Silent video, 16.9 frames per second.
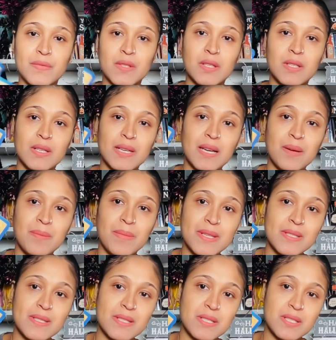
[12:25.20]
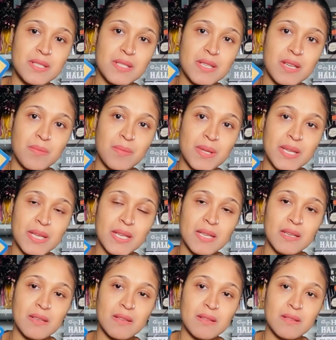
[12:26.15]
You got messages coming
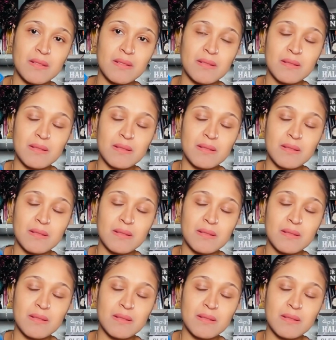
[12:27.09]
in.